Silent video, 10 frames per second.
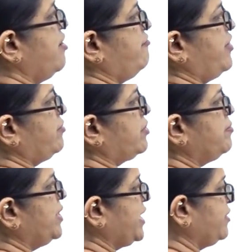
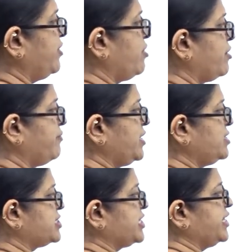favorable
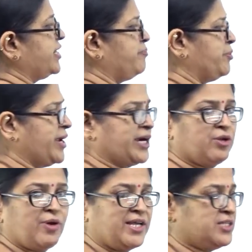environment, C,
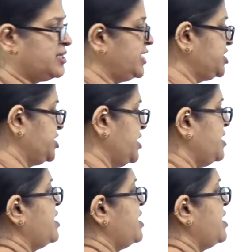reproductive isolation,